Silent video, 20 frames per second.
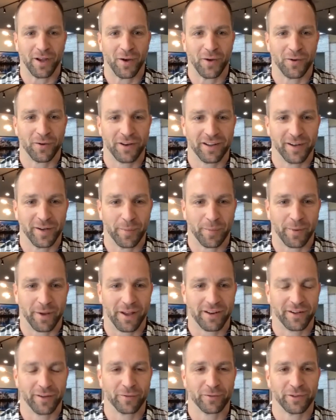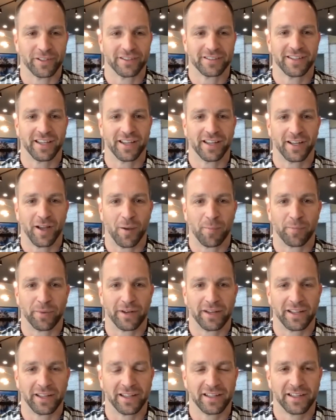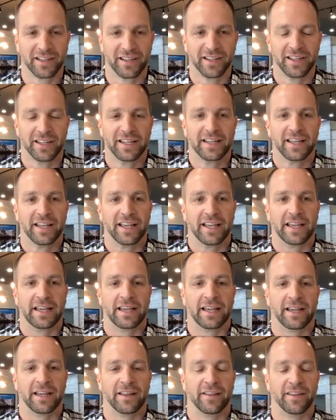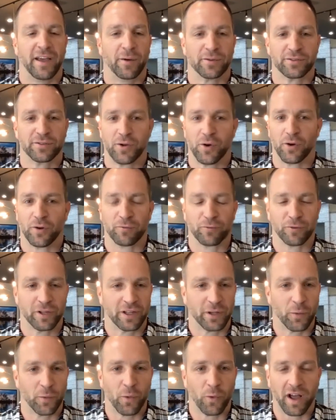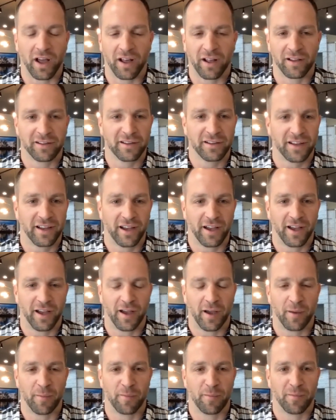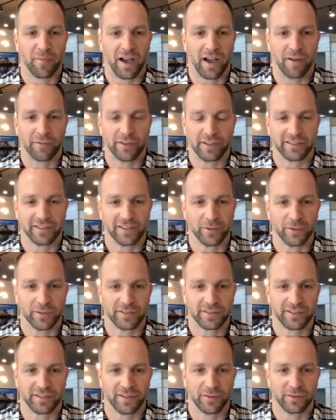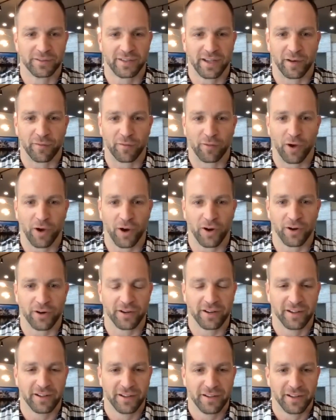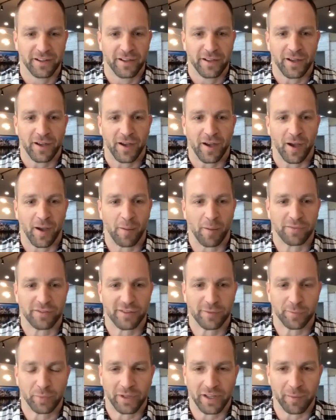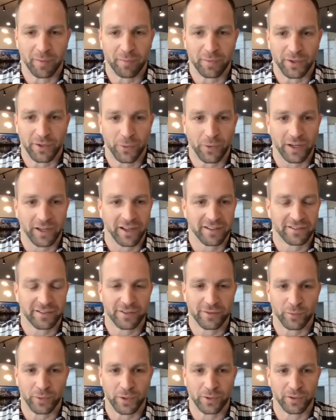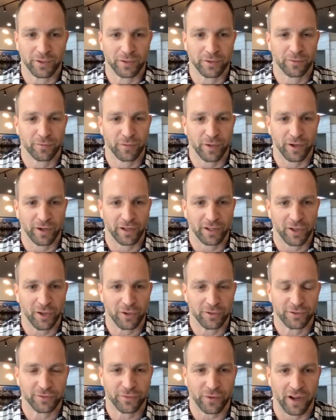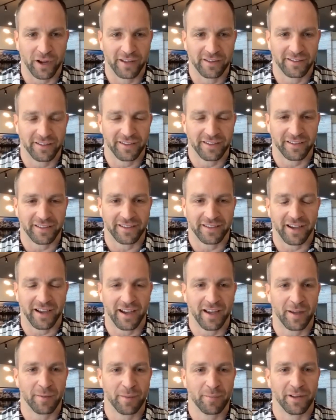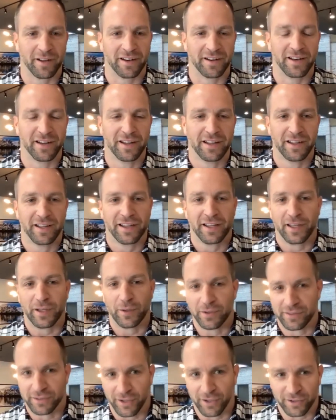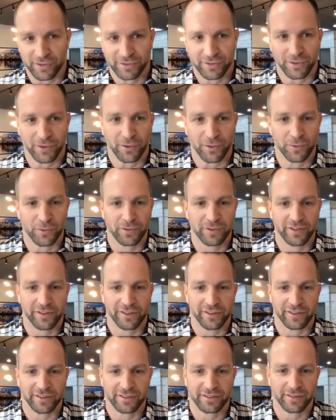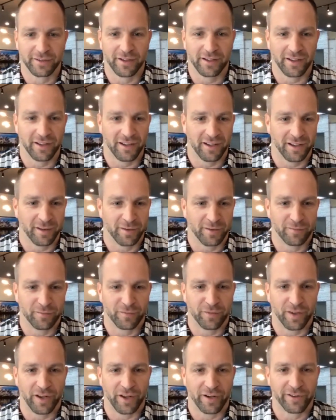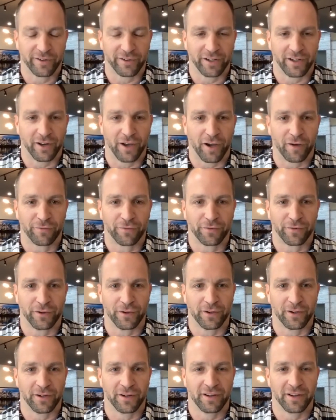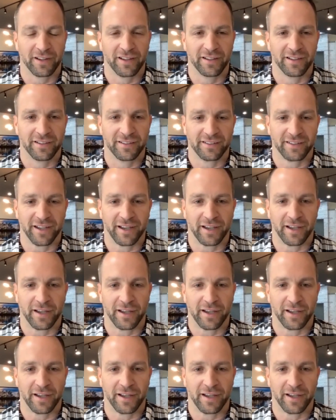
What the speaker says: own independent real estate company. And that was going really well. Obviously, it was kind of a hard split between us because we were very close friends at the time. And he was also just venturing off for his